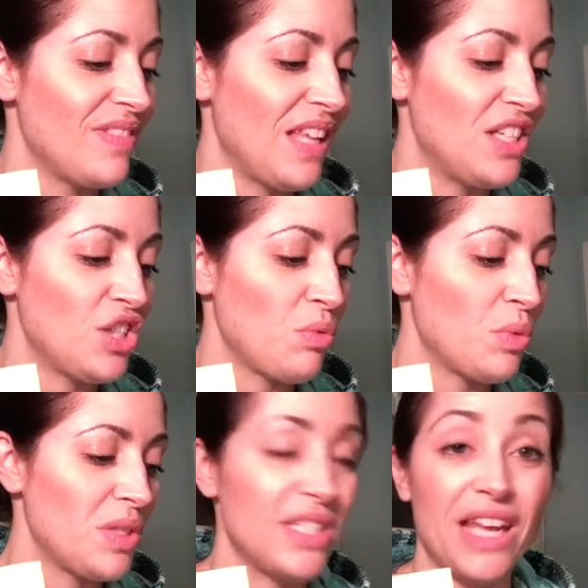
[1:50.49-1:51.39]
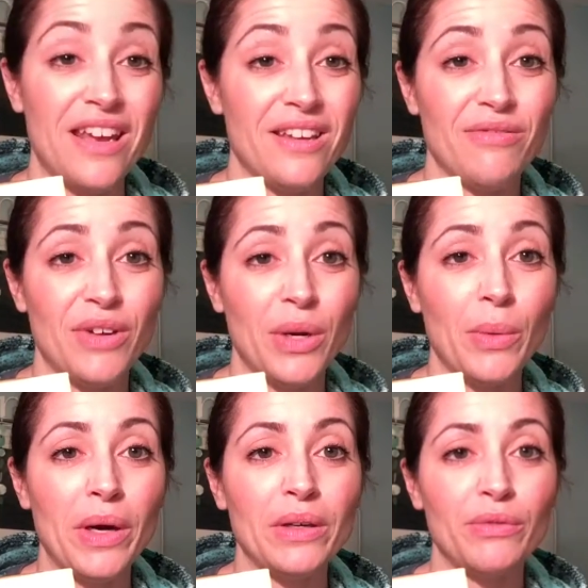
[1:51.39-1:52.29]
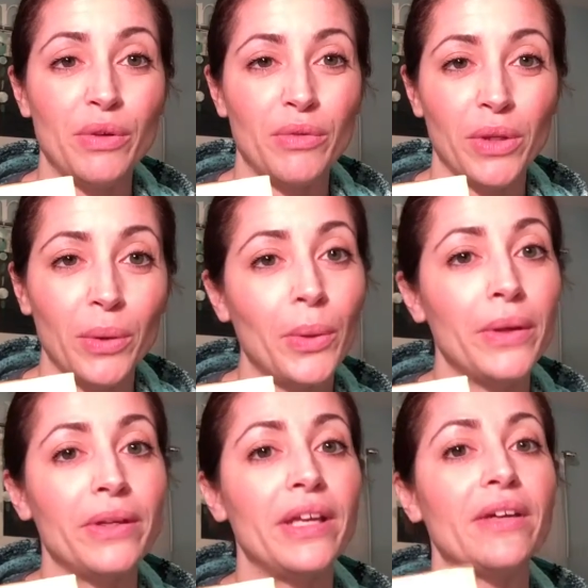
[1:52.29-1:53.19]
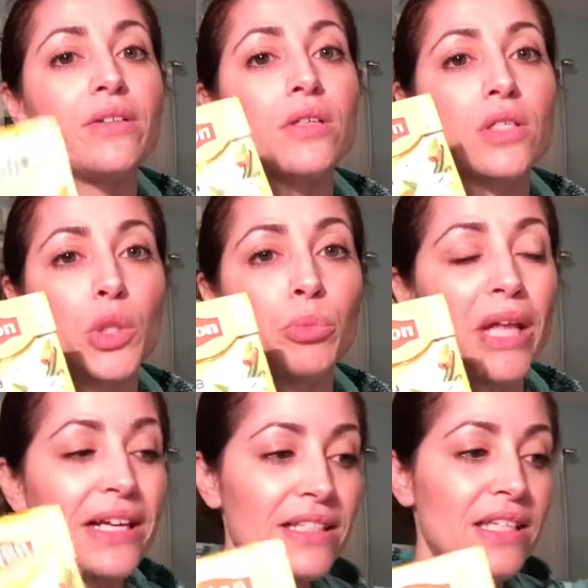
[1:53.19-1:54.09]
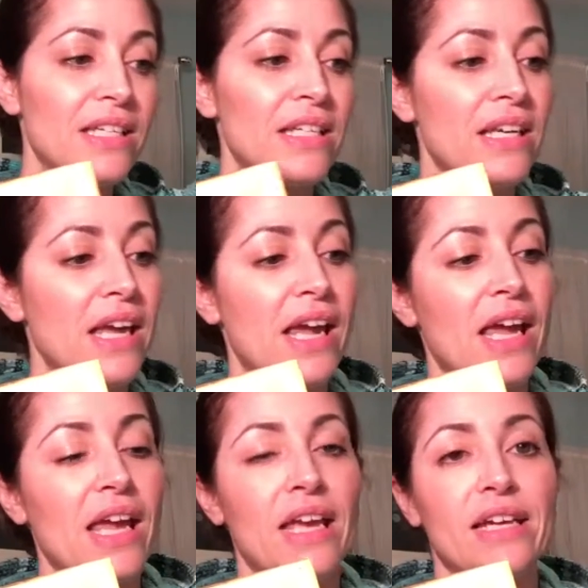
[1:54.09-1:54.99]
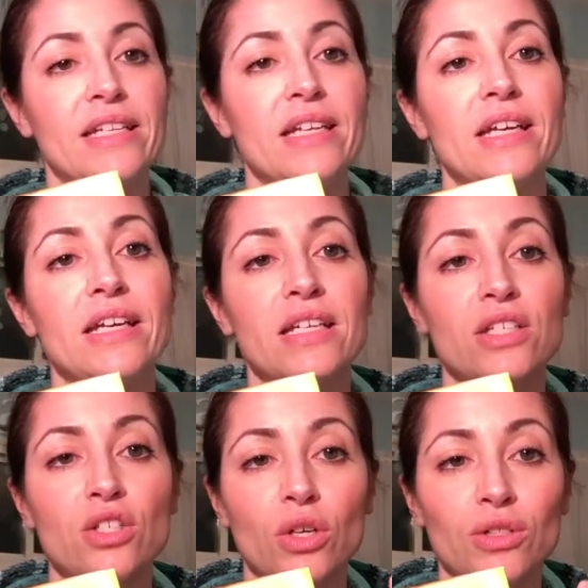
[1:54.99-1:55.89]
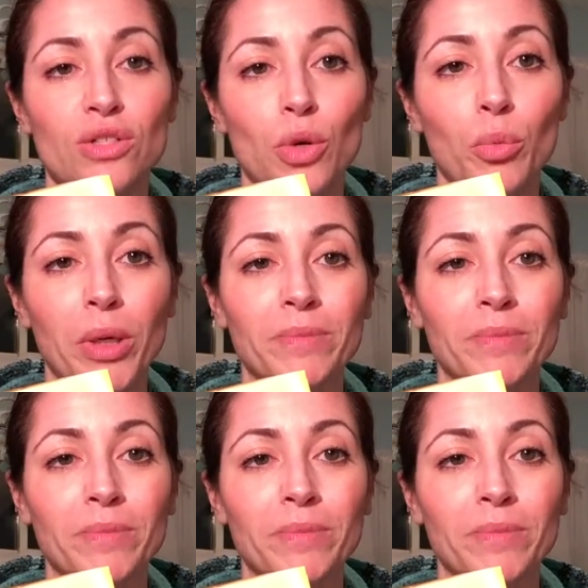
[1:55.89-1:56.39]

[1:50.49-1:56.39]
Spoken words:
they just won't stay very well if you have really oily nails. So black tea and Dawn soap.